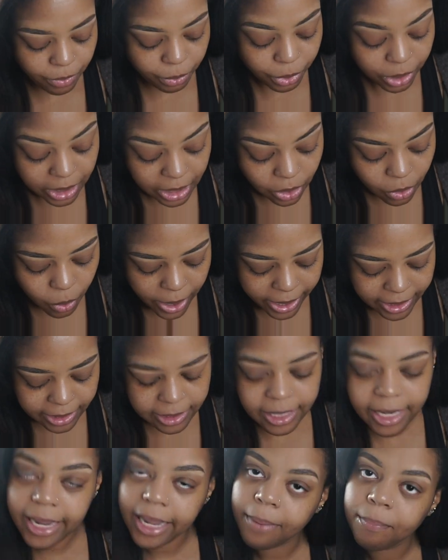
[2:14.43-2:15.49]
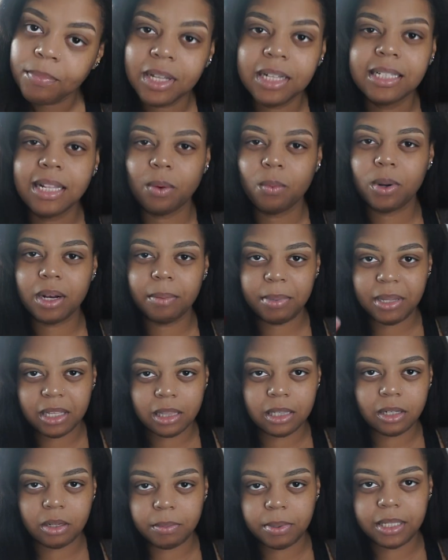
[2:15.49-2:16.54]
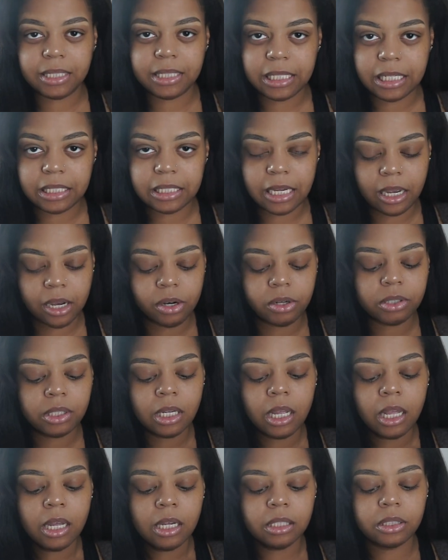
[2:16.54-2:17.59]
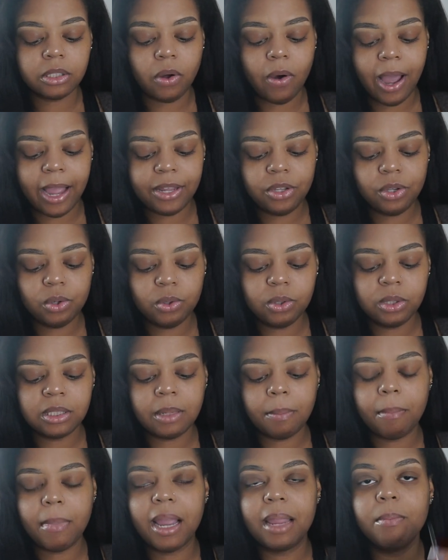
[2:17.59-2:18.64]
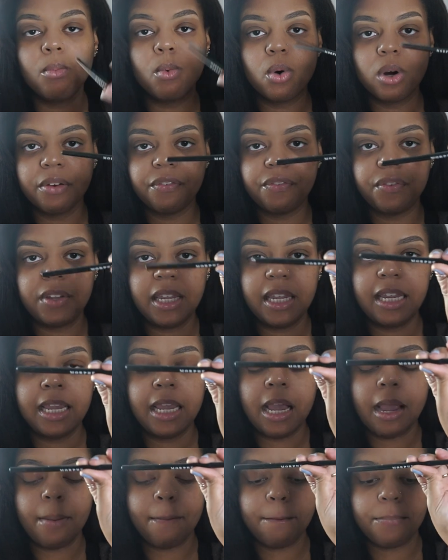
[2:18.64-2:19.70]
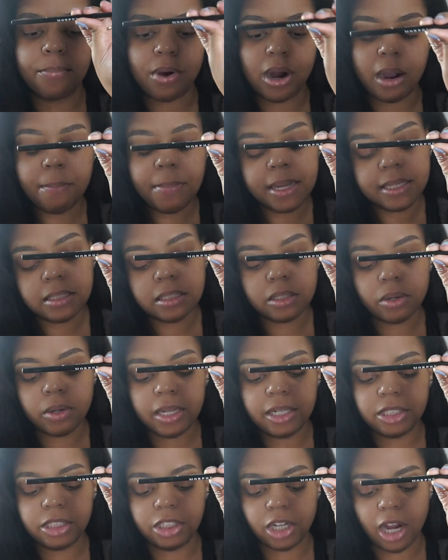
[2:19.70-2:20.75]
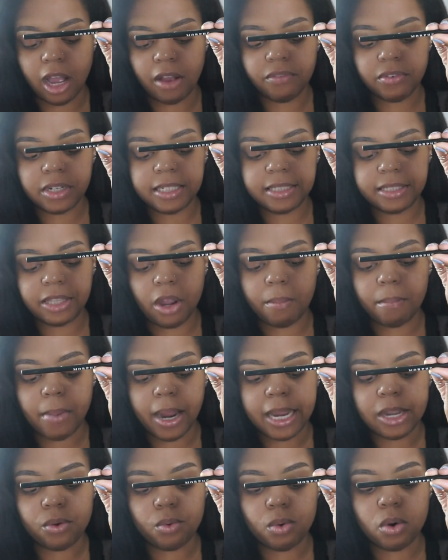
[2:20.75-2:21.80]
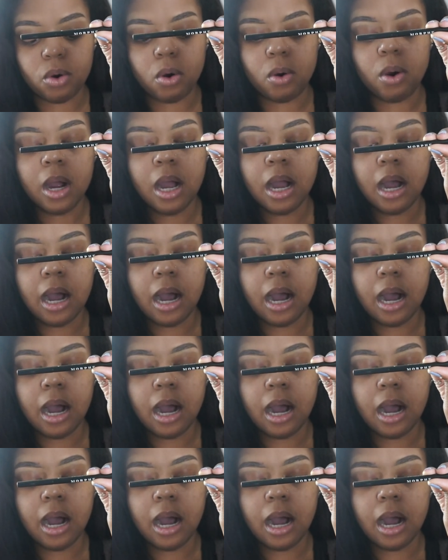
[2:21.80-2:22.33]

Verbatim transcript: really quickly because I want to be a little bit detailed. So I use my Morphe brow pencil in Java. It's their micro